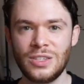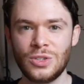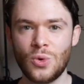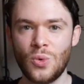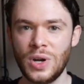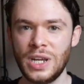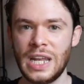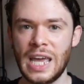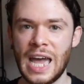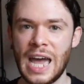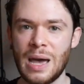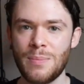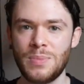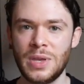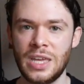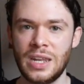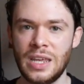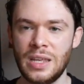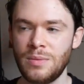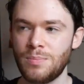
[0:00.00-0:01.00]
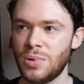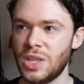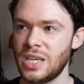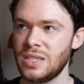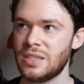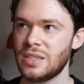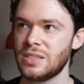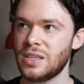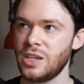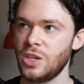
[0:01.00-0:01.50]
is going to happen in
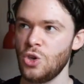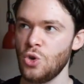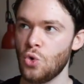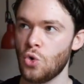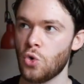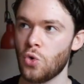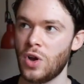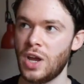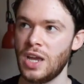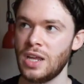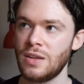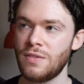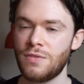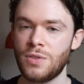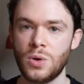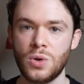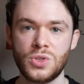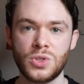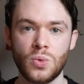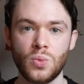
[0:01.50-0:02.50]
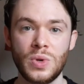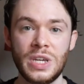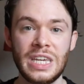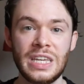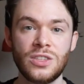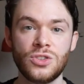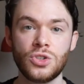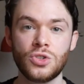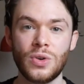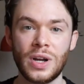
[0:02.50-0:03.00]
places like Ukraine, if there's a
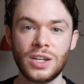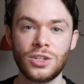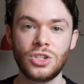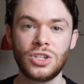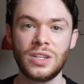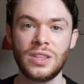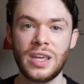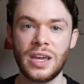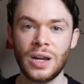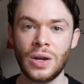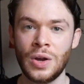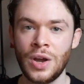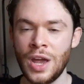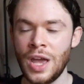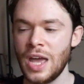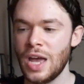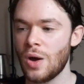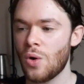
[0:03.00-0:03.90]
reconstruction there,